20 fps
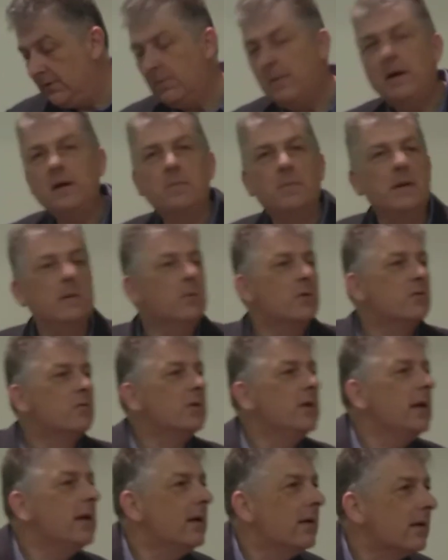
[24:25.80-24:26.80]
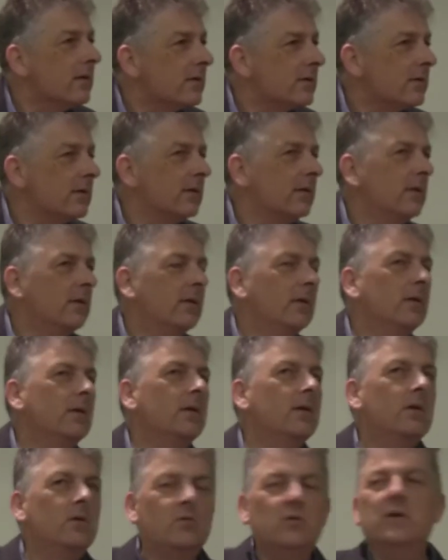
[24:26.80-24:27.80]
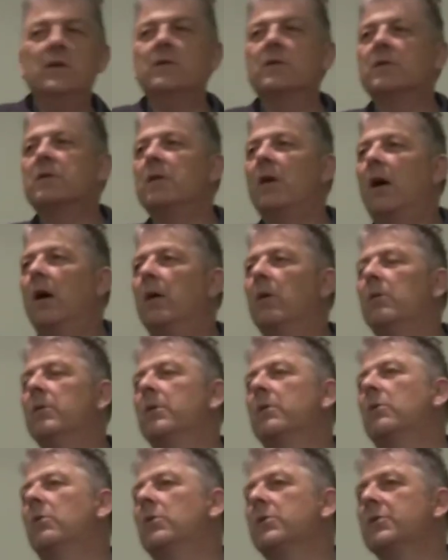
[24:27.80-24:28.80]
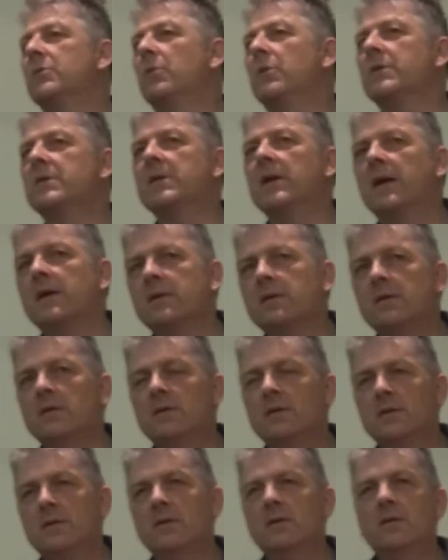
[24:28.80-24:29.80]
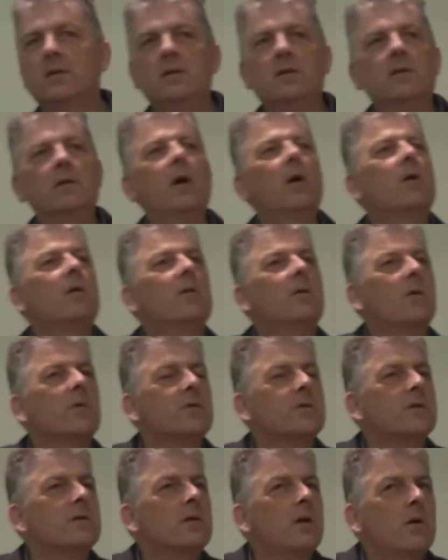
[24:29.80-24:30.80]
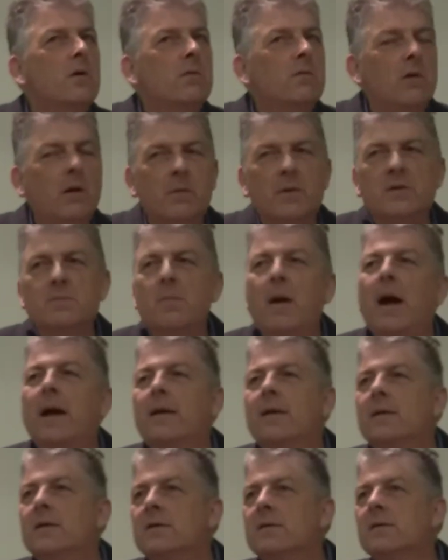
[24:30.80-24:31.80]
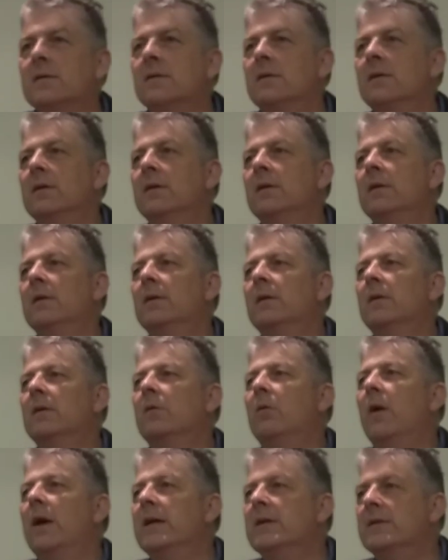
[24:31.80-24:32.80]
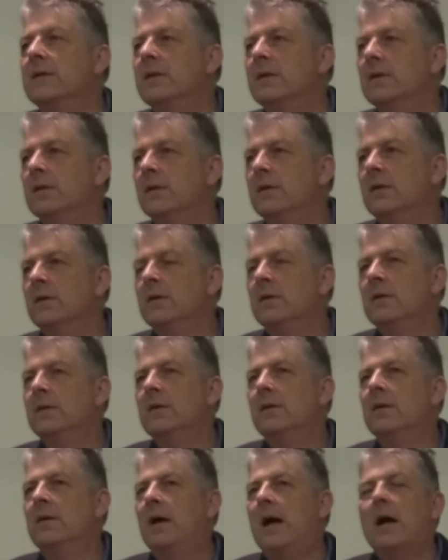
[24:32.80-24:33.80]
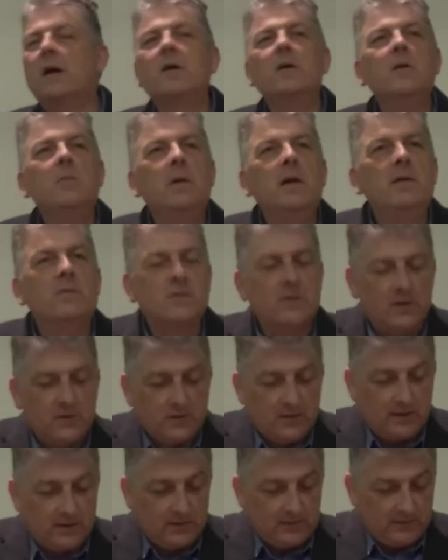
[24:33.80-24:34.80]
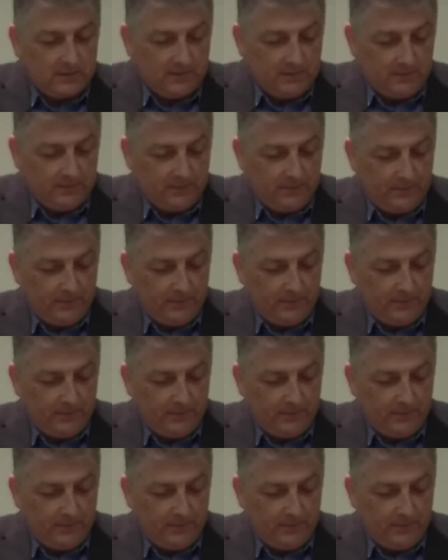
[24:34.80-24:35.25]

To many people, it's ridiculous. Jesus dying on the cross. What's that? Load of nonsense, load of rubbish, madness, crazy. How can you believe such things?